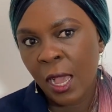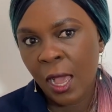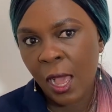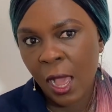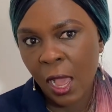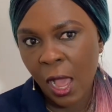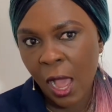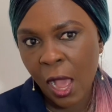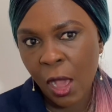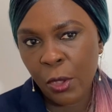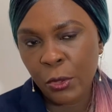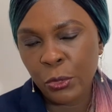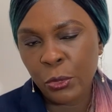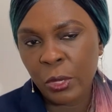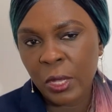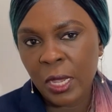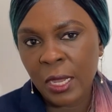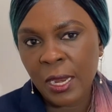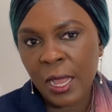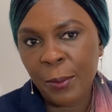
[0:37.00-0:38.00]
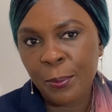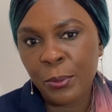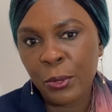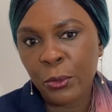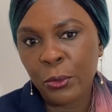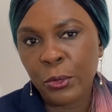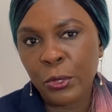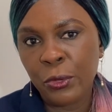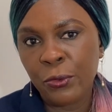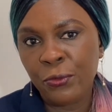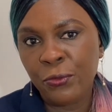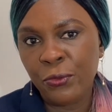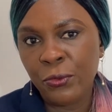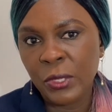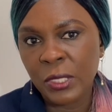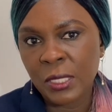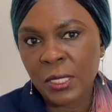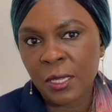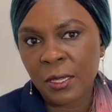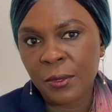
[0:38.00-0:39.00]
how you can appeal your
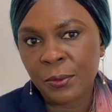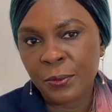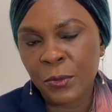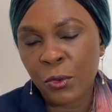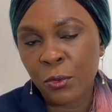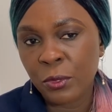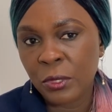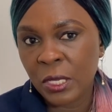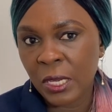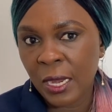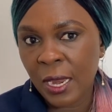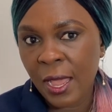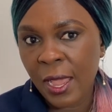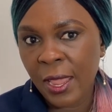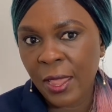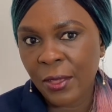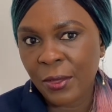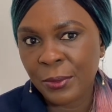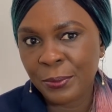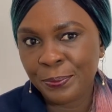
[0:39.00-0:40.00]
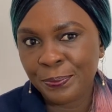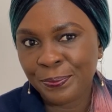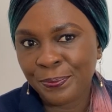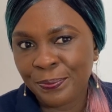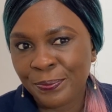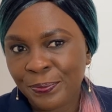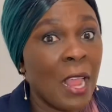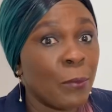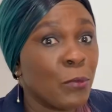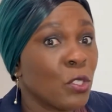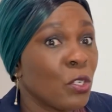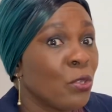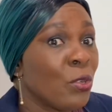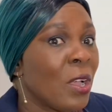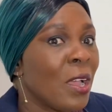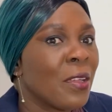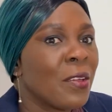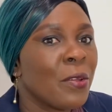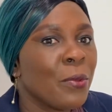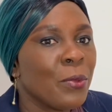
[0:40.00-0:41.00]
visa denial? I'm sure you
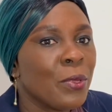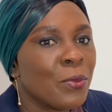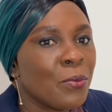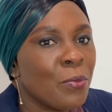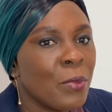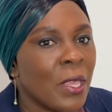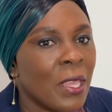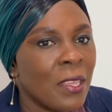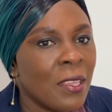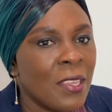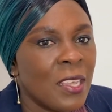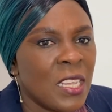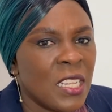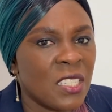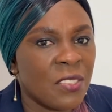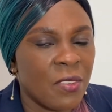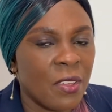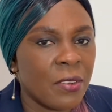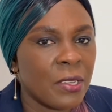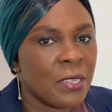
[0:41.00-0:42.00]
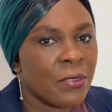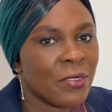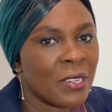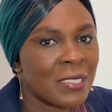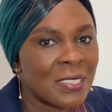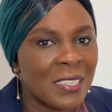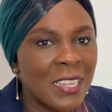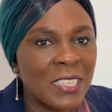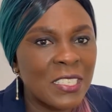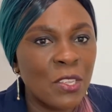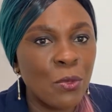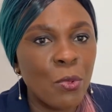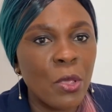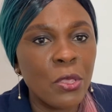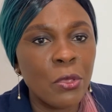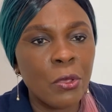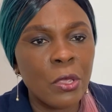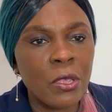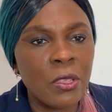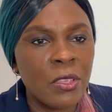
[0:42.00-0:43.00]
agree with me, it's very devastating
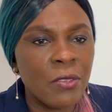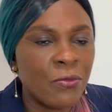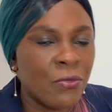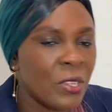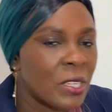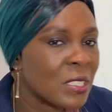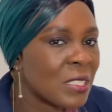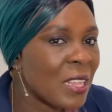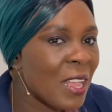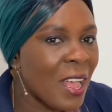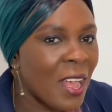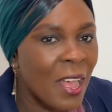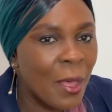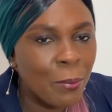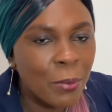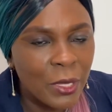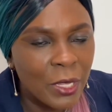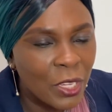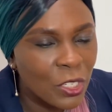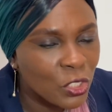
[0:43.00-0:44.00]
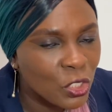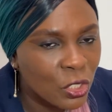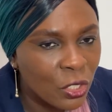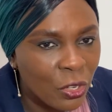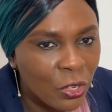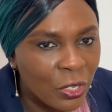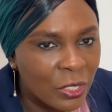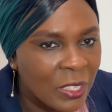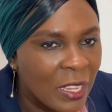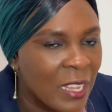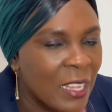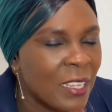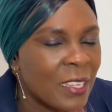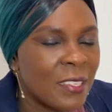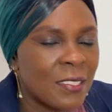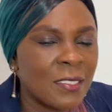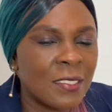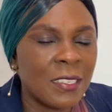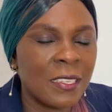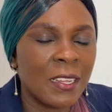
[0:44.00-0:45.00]
when your visa application
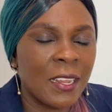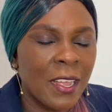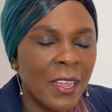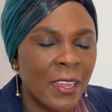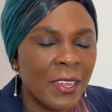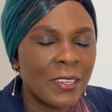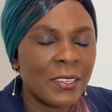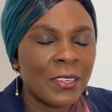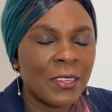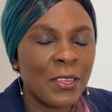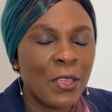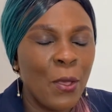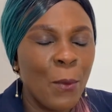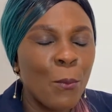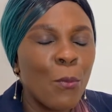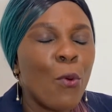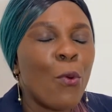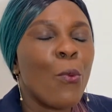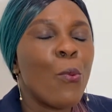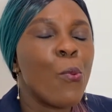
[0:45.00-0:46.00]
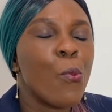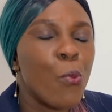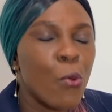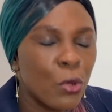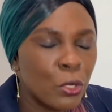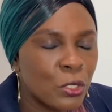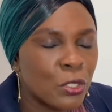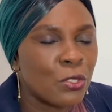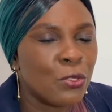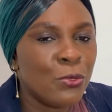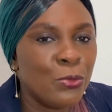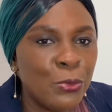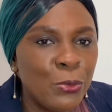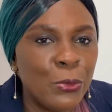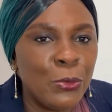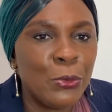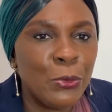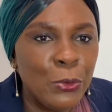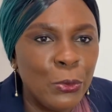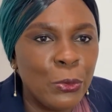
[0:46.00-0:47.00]
is denied. But what do
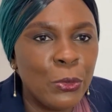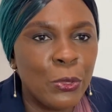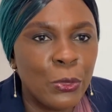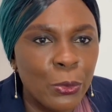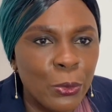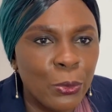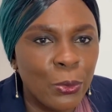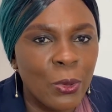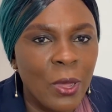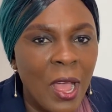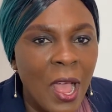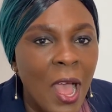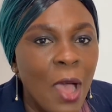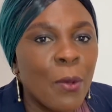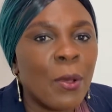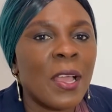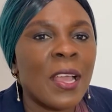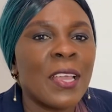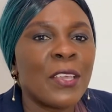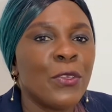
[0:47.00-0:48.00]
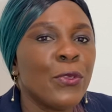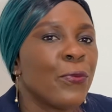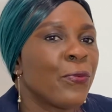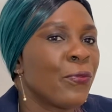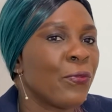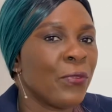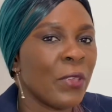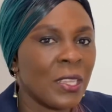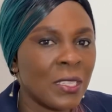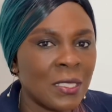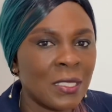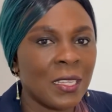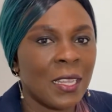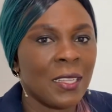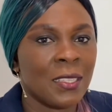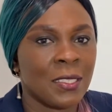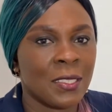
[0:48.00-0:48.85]
you do? How can you fix it?